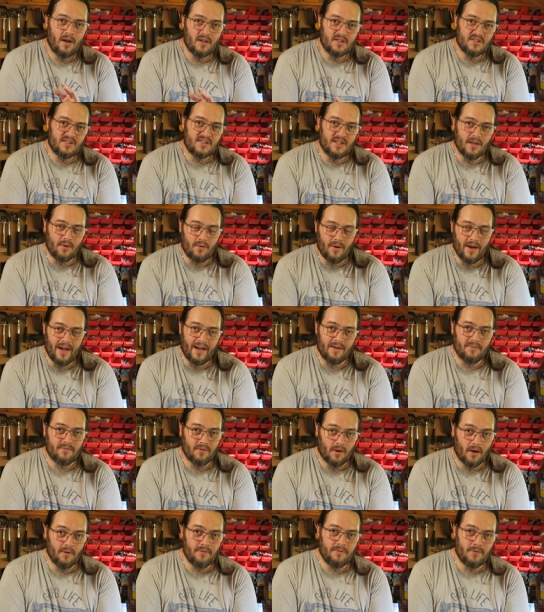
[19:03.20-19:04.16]
I still
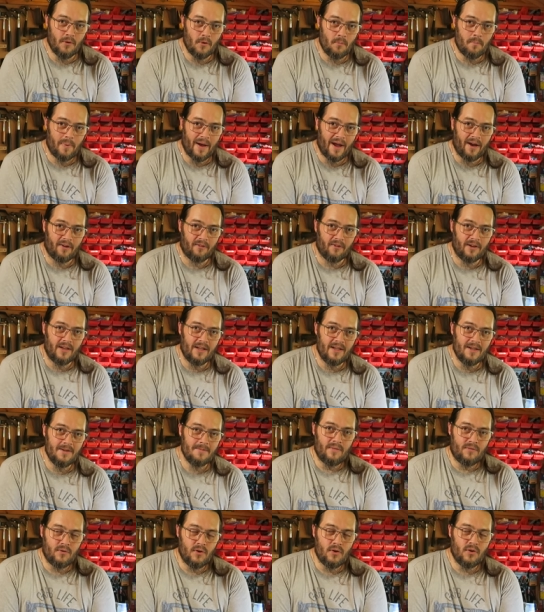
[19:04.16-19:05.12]
have a full battery.
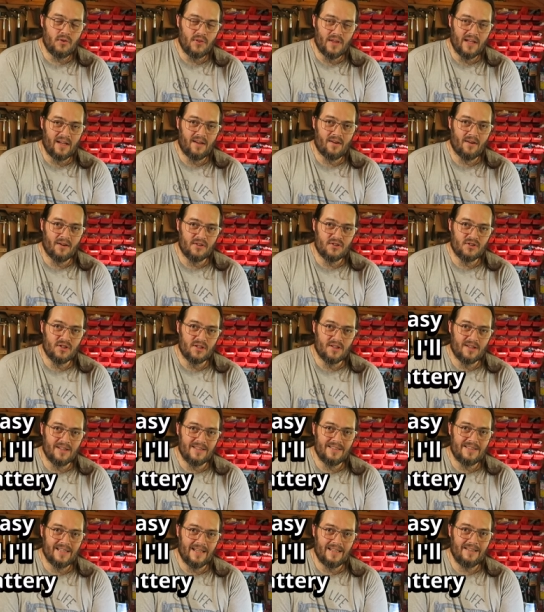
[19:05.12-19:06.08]
If you think I should
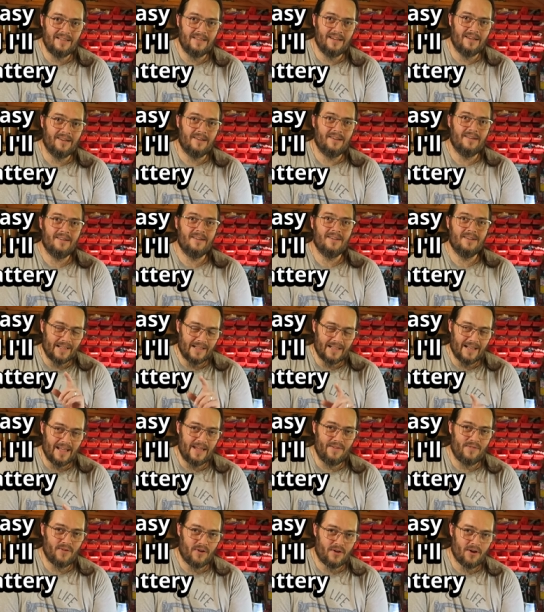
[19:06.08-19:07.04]
continue, then
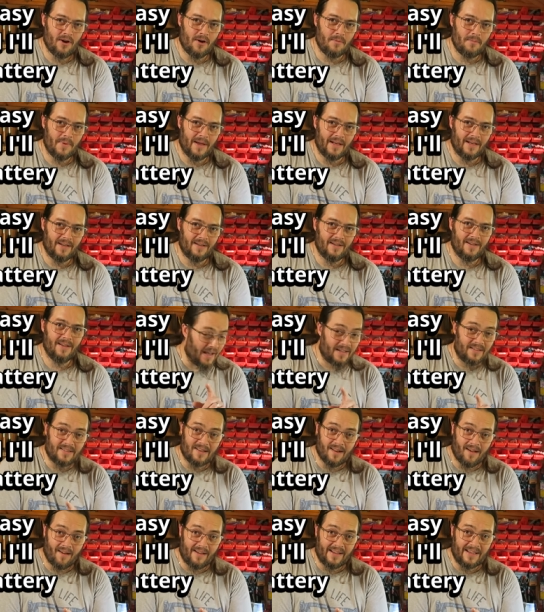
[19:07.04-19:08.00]
leave a comment
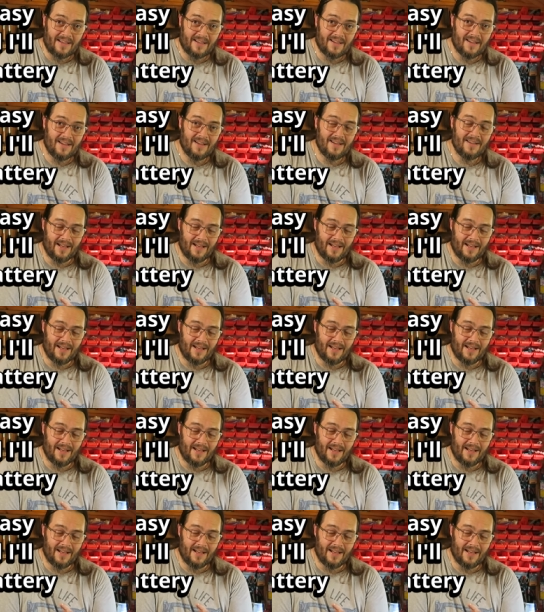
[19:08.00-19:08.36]
and like,